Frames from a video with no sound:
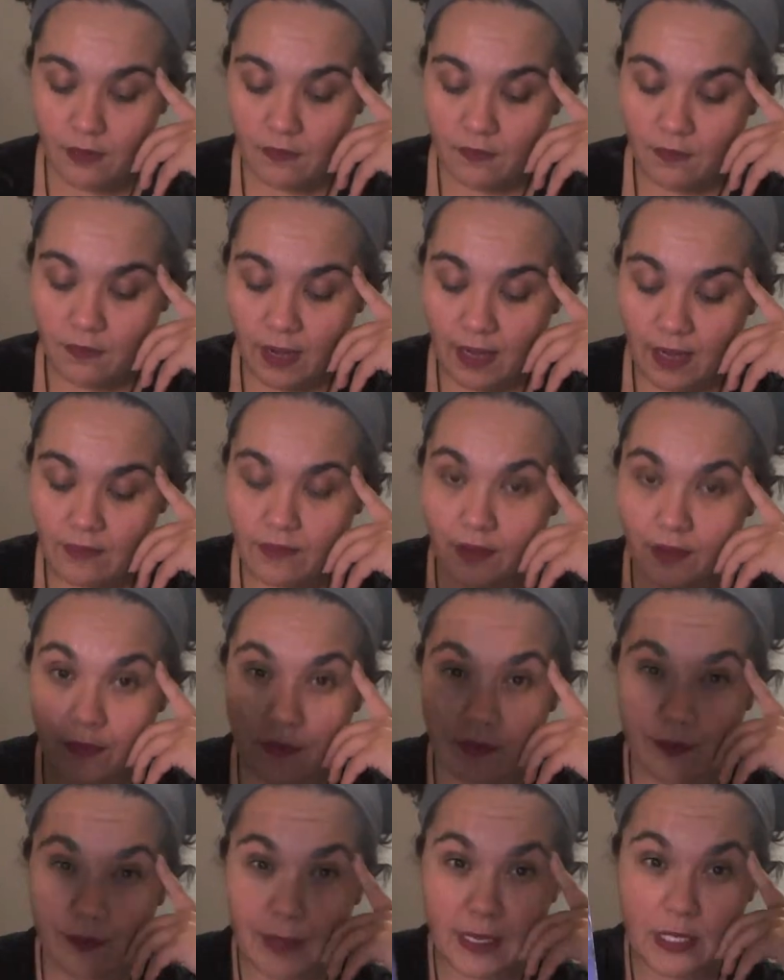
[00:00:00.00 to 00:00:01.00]
Five
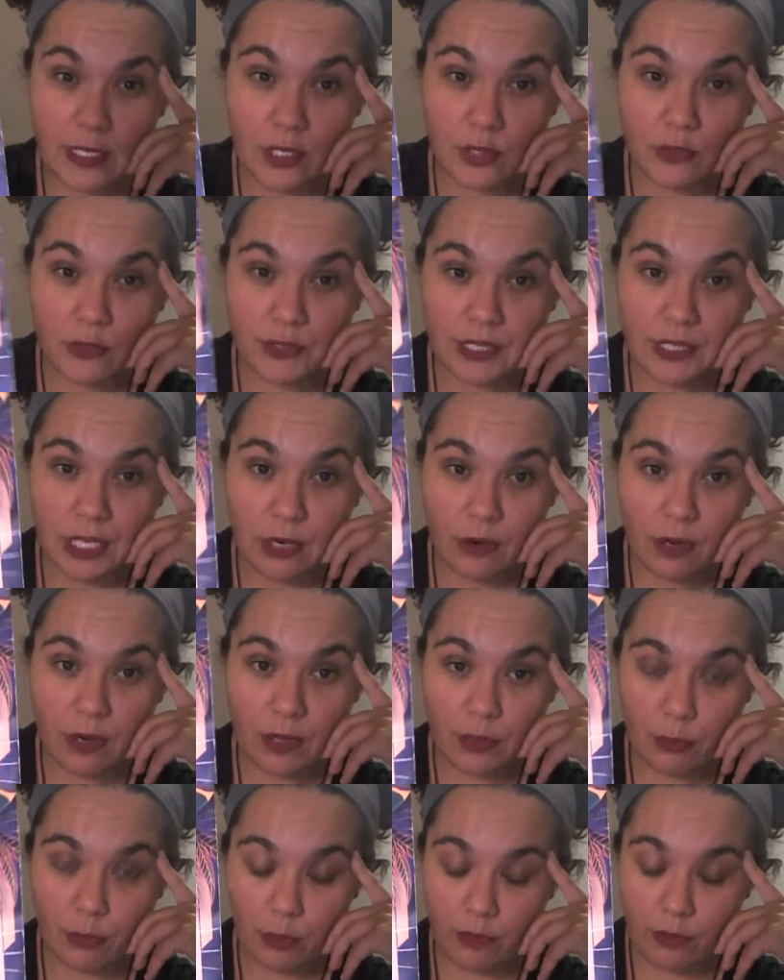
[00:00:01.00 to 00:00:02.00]
of Pentacles here
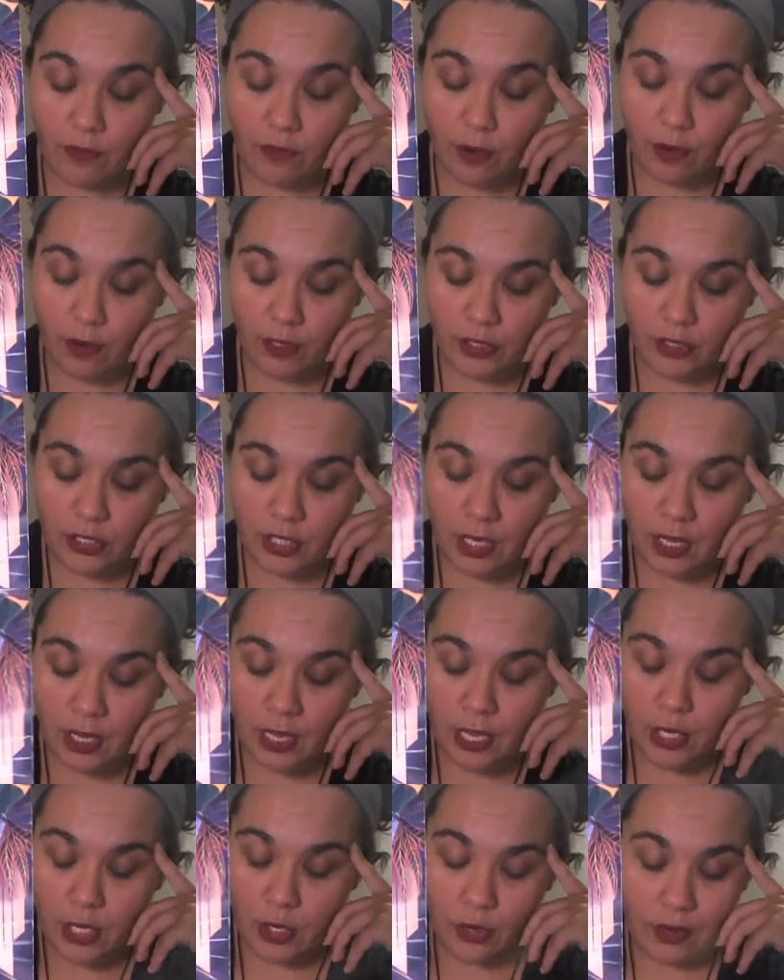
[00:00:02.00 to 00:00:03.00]
in the reverse.
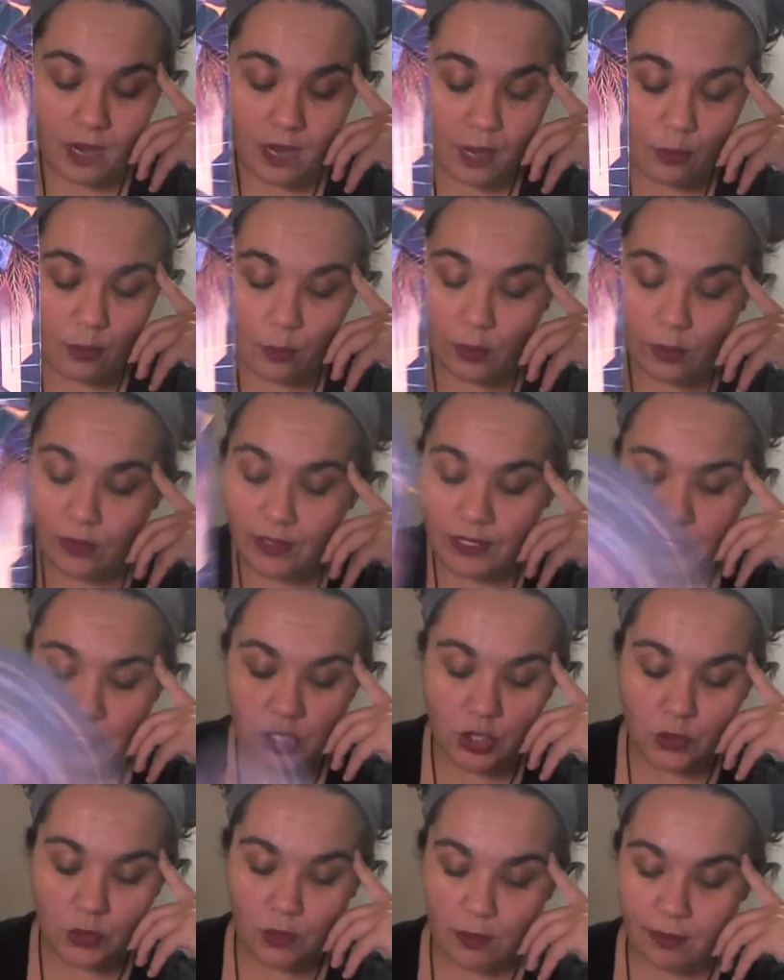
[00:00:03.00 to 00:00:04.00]
You're not willing
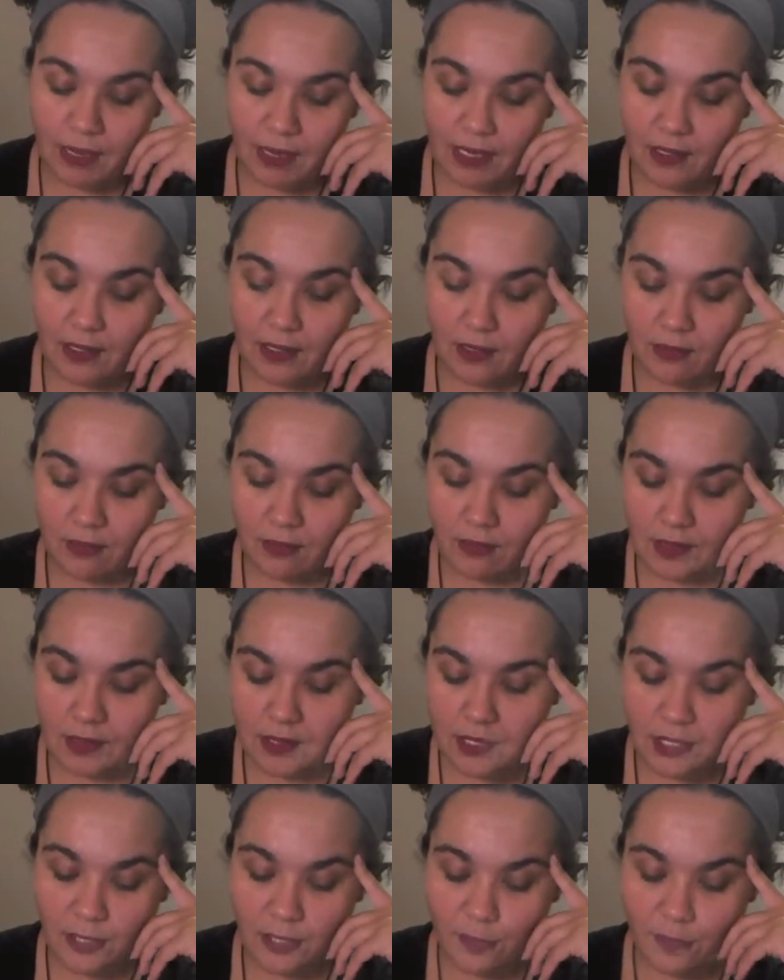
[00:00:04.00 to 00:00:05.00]
to abandon
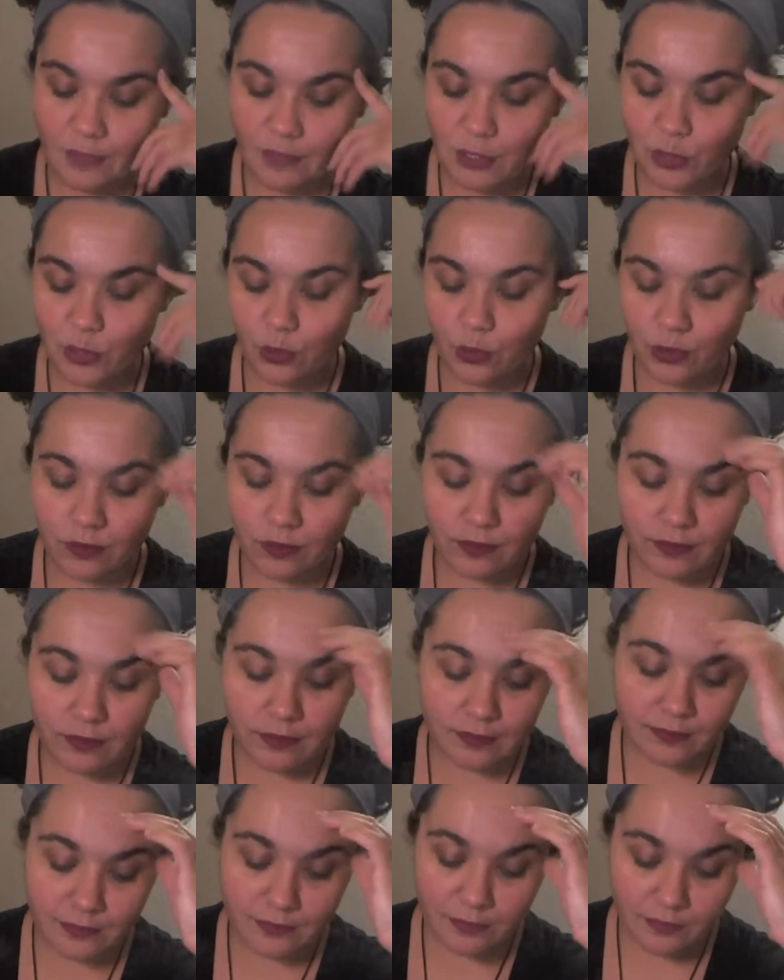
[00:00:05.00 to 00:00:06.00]
this individual.
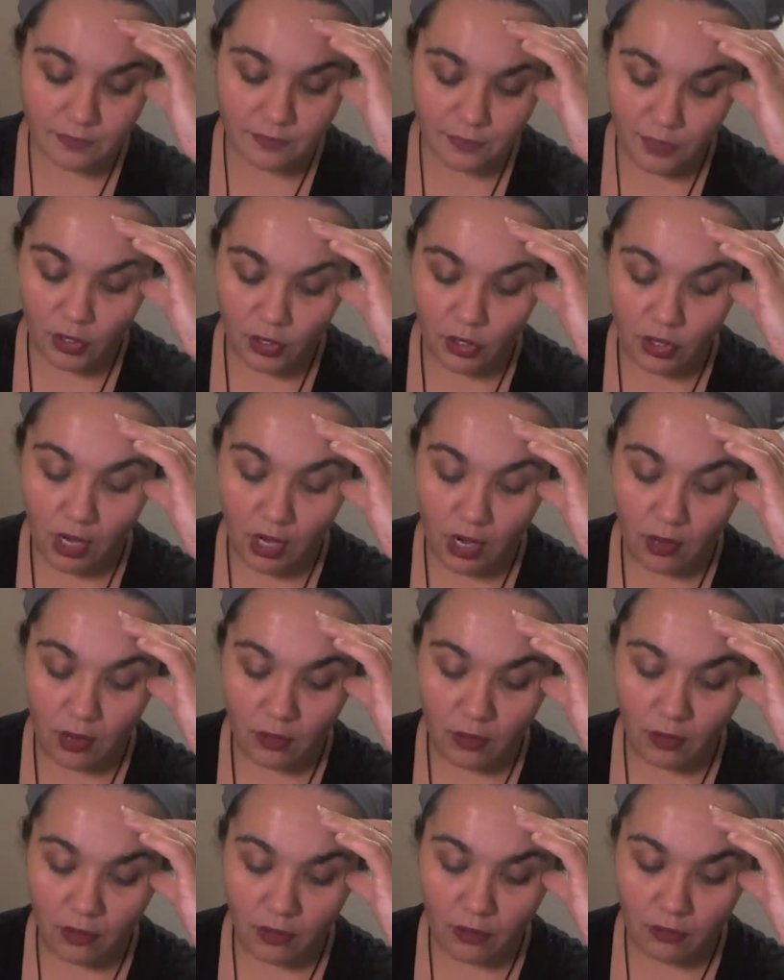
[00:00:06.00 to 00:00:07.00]
You're
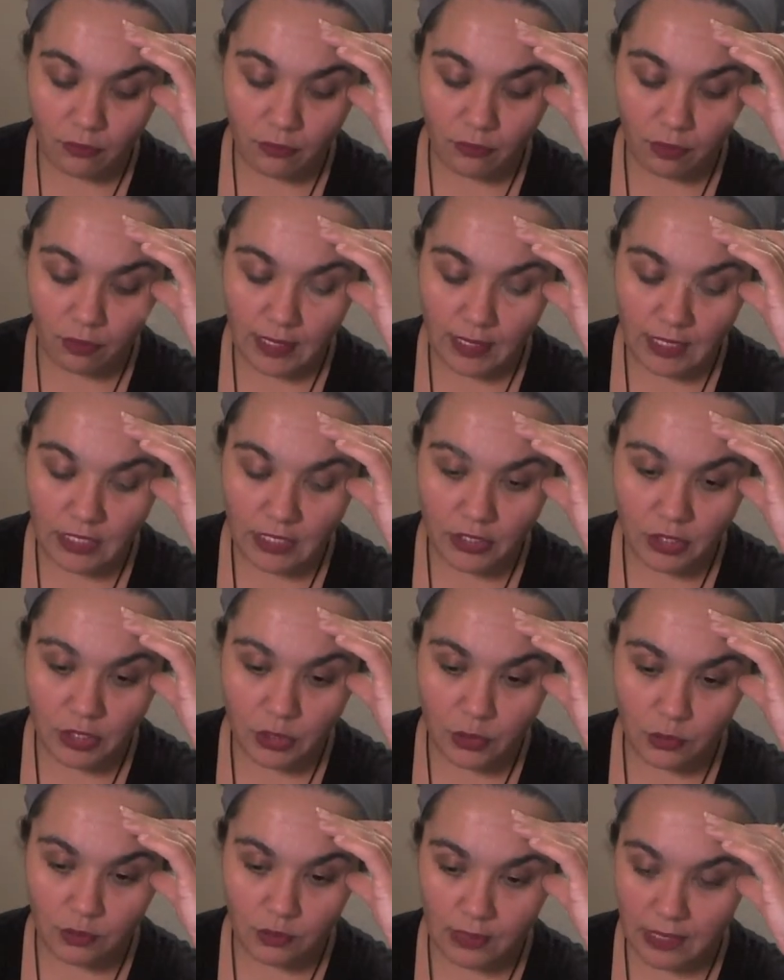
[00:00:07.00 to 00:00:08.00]
not ready
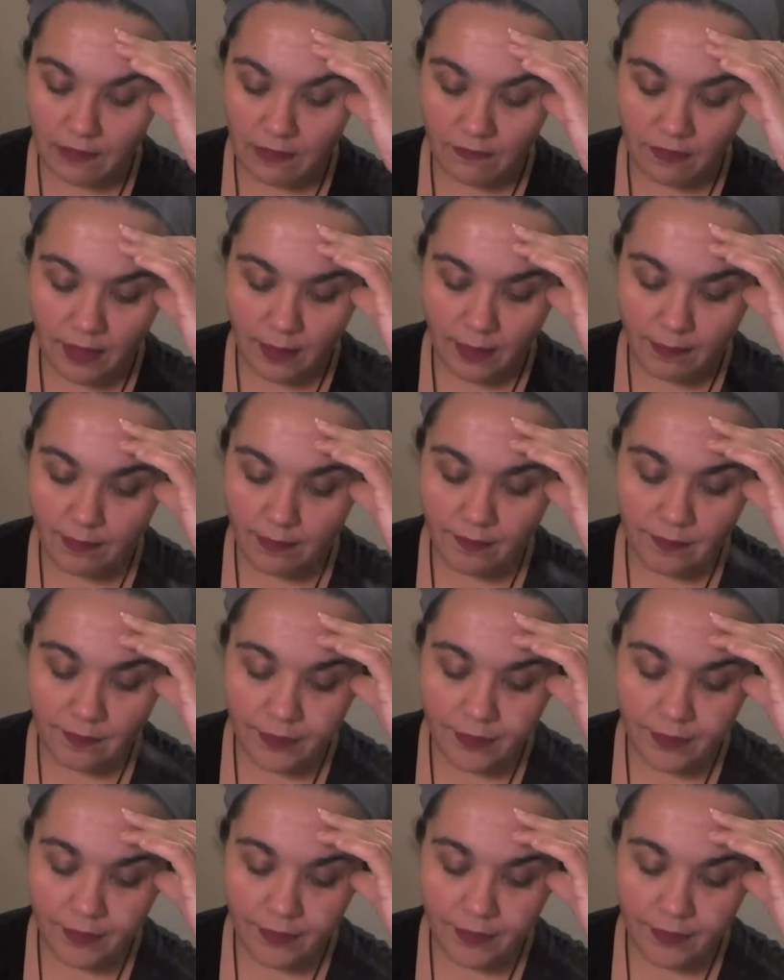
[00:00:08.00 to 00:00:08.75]
to leave them.